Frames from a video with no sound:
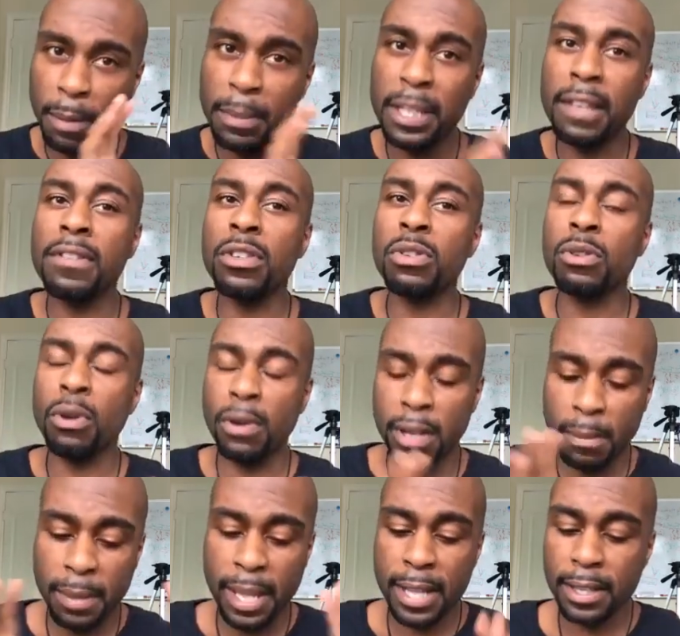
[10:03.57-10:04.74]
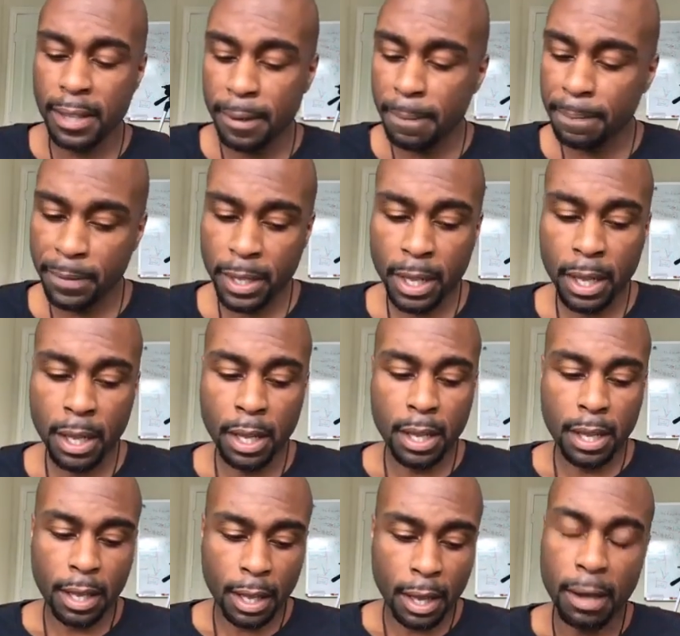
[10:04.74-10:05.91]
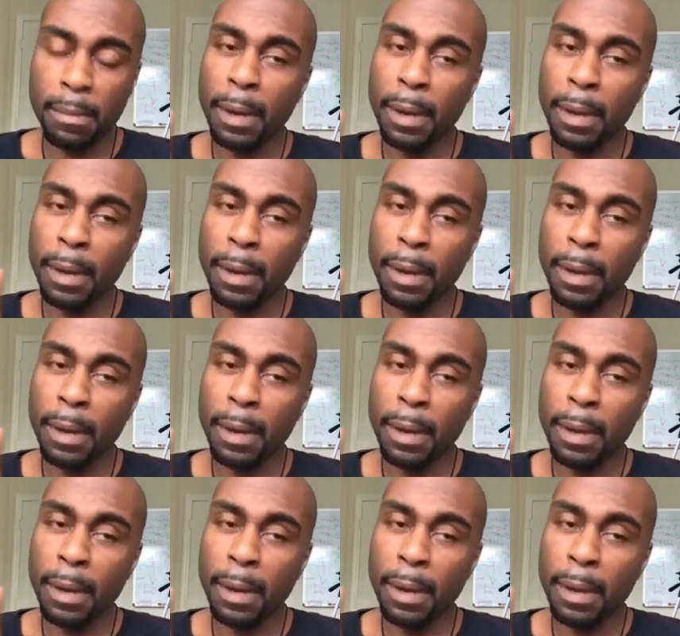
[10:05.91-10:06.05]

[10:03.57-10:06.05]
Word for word: I'm gonna leave this story. I'm gonna end it. Uh,